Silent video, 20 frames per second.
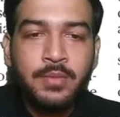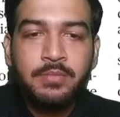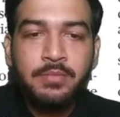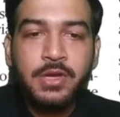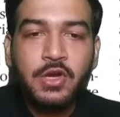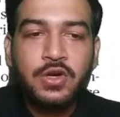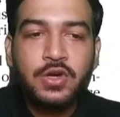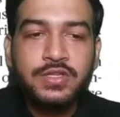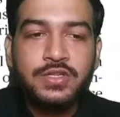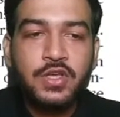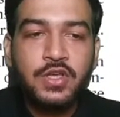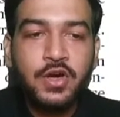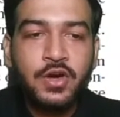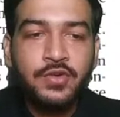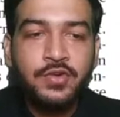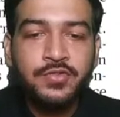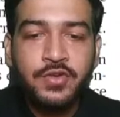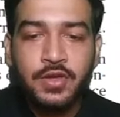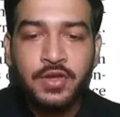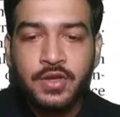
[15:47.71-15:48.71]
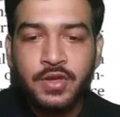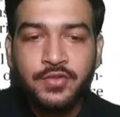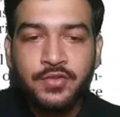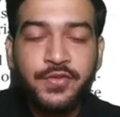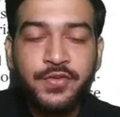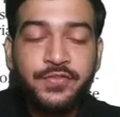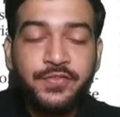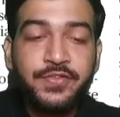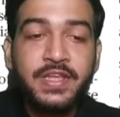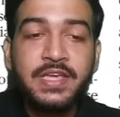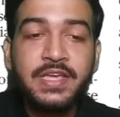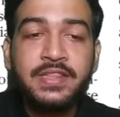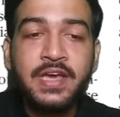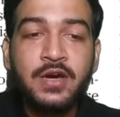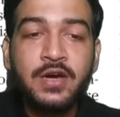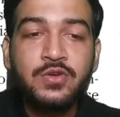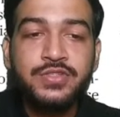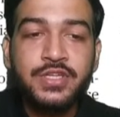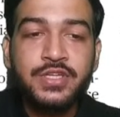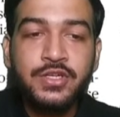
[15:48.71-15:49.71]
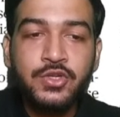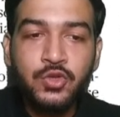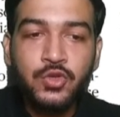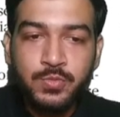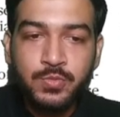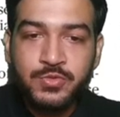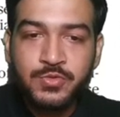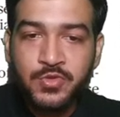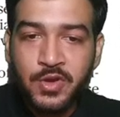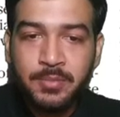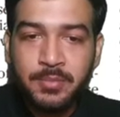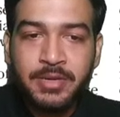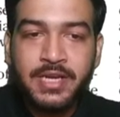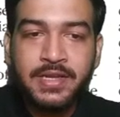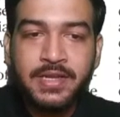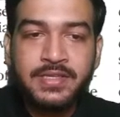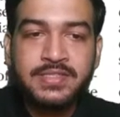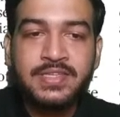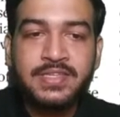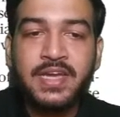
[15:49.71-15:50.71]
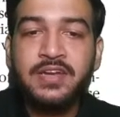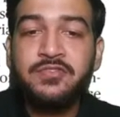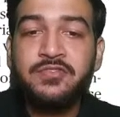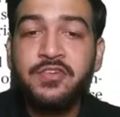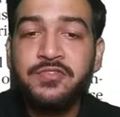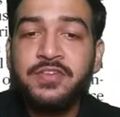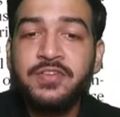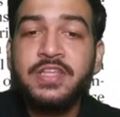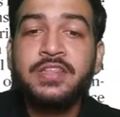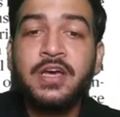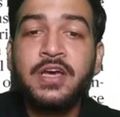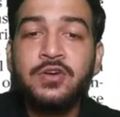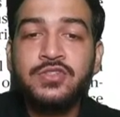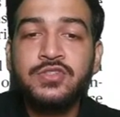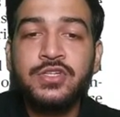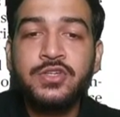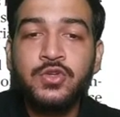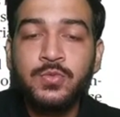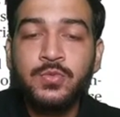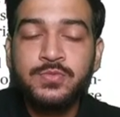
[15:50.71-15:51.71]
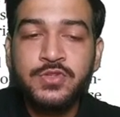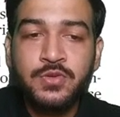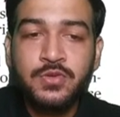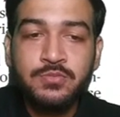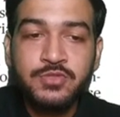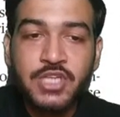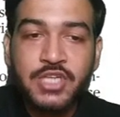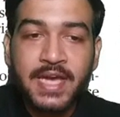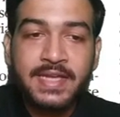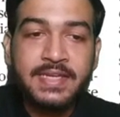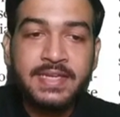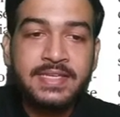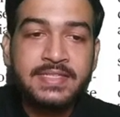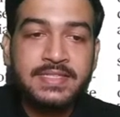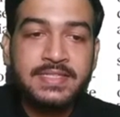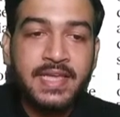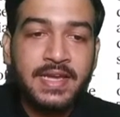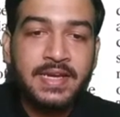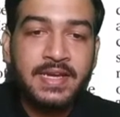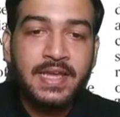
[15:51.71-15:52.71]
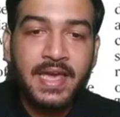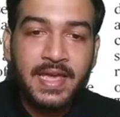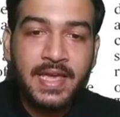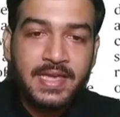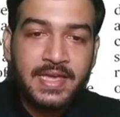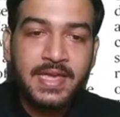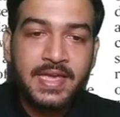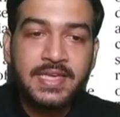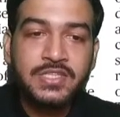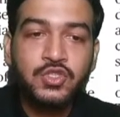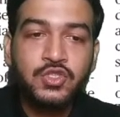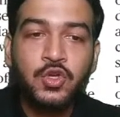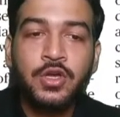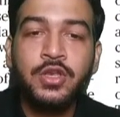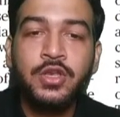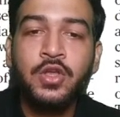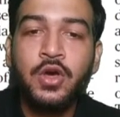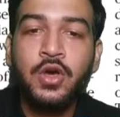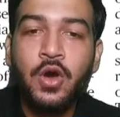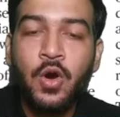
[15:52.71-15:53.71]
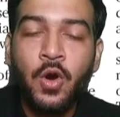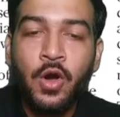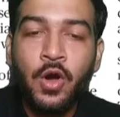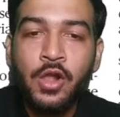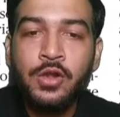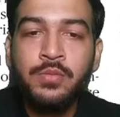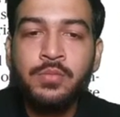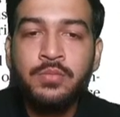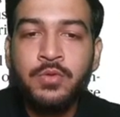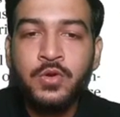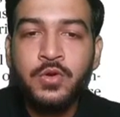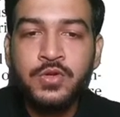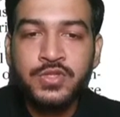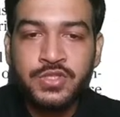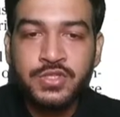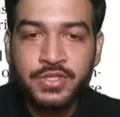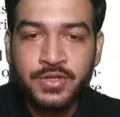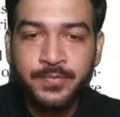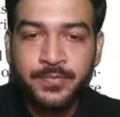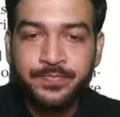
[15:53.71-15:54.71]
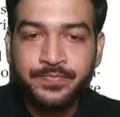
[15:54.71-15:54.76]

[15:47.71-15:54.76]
Because of 50,000 troops from Indian side, 50,000 troops from Chinese side engaged on almost